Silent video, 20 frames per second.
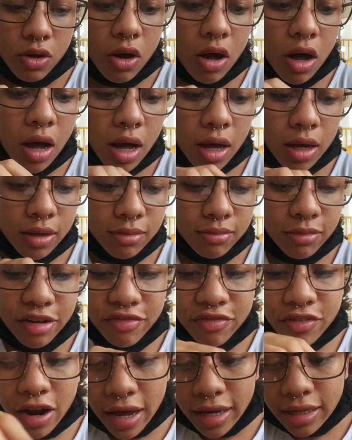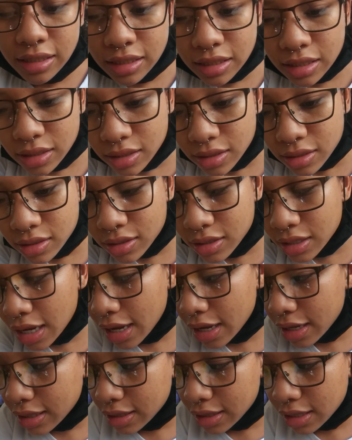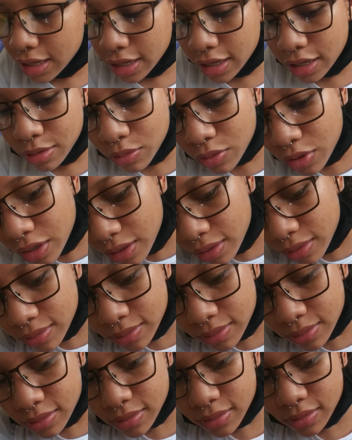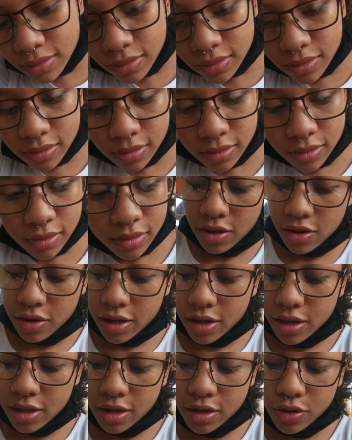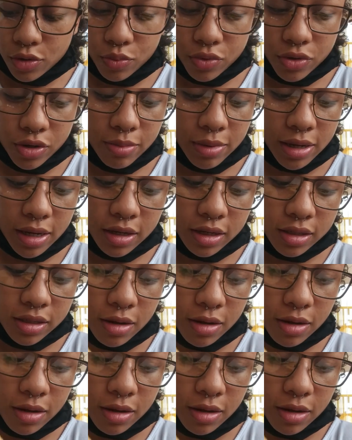Oh, my fries! Can't eat that anymore. Okay, then you put it back on